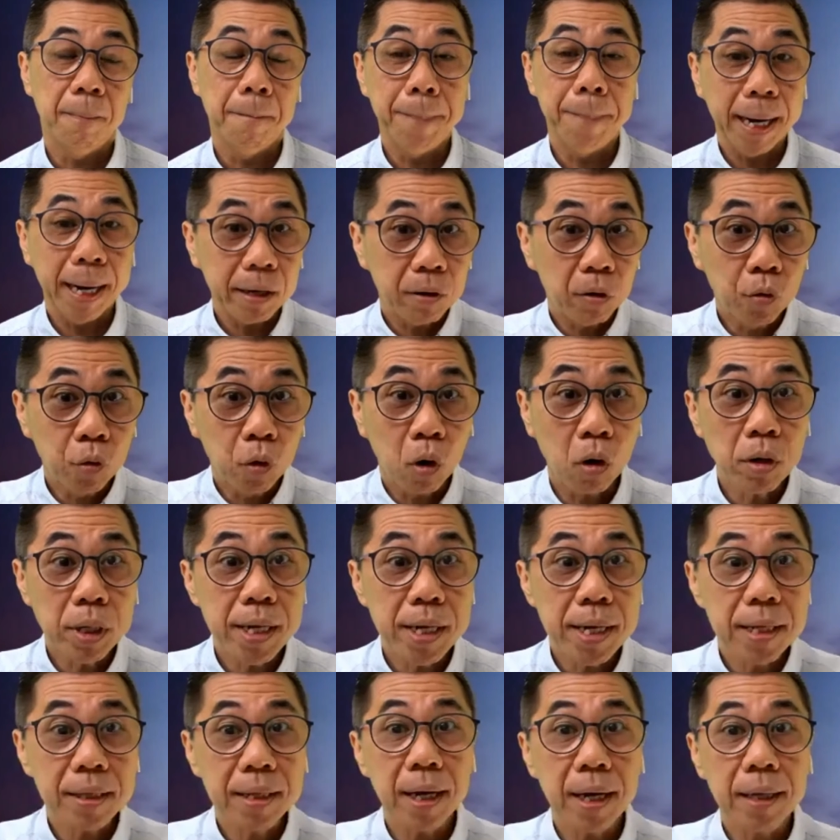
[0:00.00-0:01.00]
You know, but raw
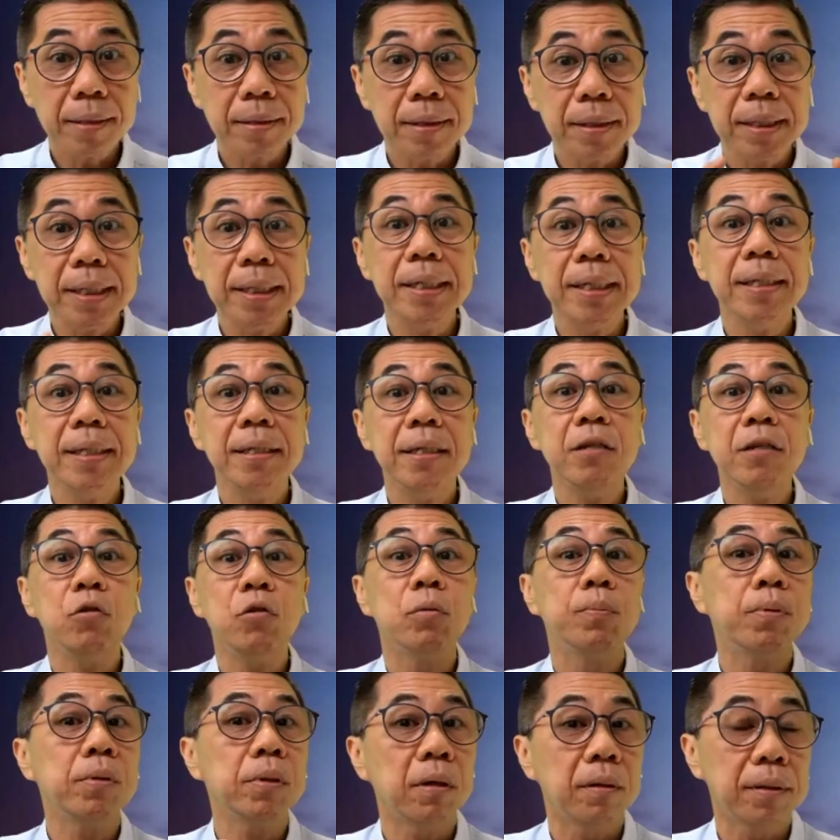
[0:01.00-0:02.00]
data is easy
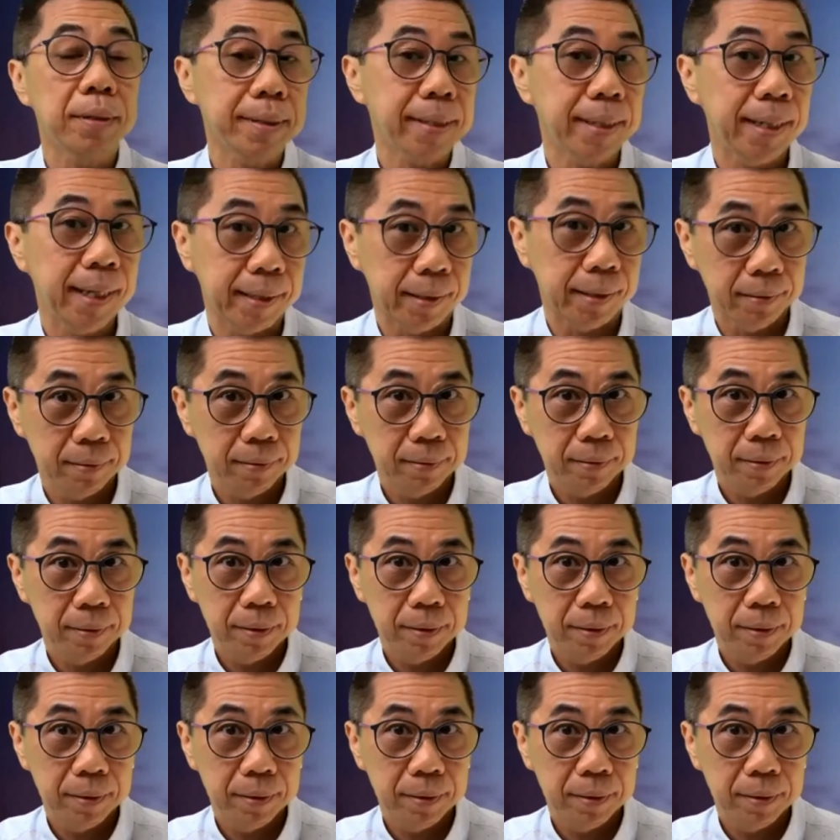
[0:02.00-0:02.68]
to put on slide.